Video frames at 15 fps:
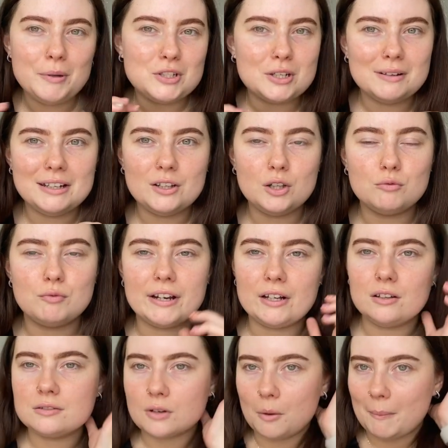be doing little
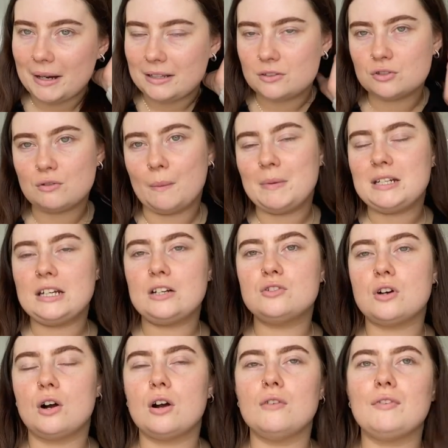reels on my Instagram and
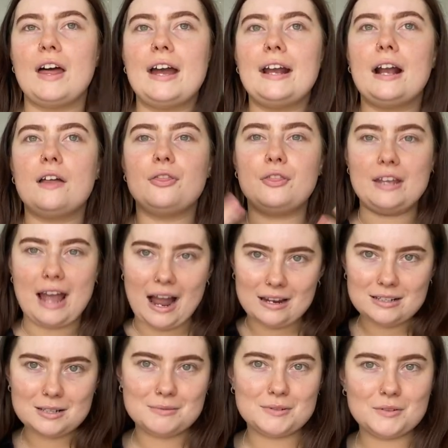TikTok of like the
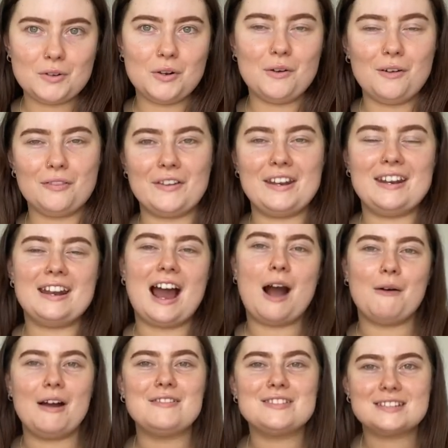items of clothing and
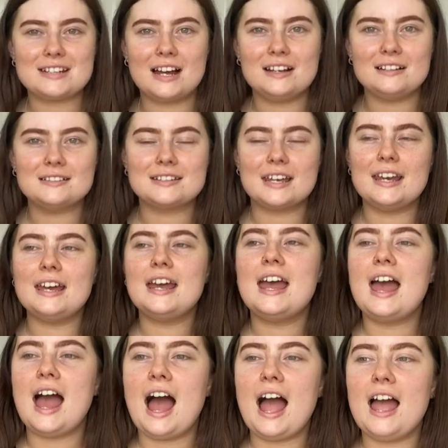how I've styled it.
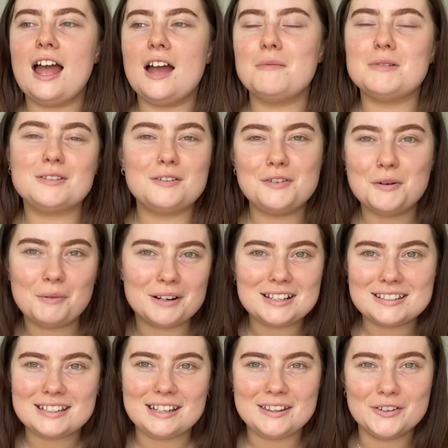Um, so if you want
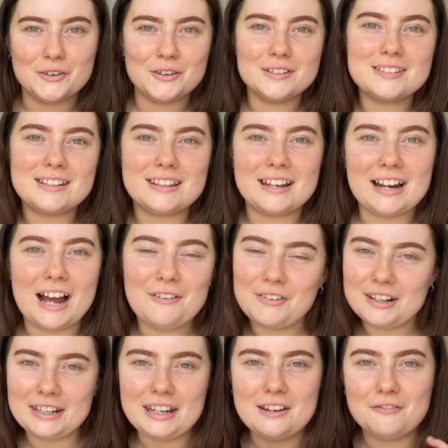to see those, then I
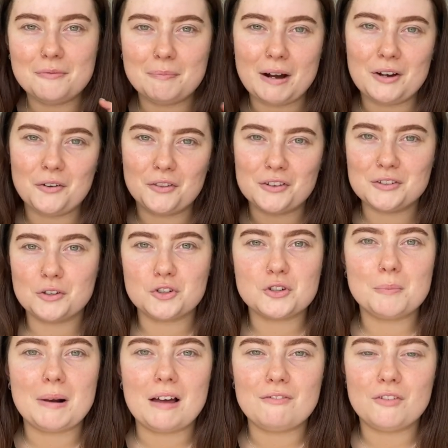will leave my other
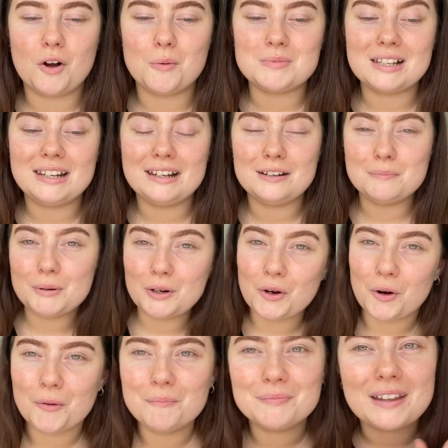social platforms linked
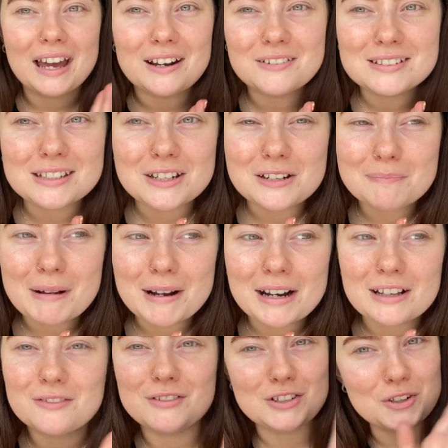below. And I will see you in my
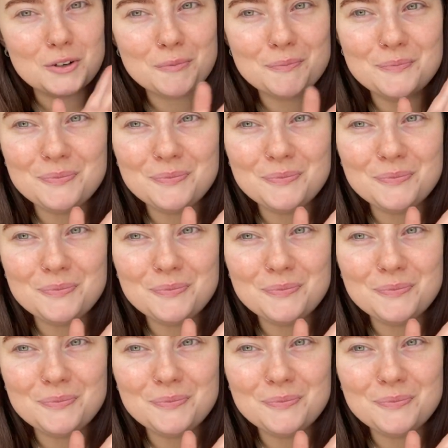next video.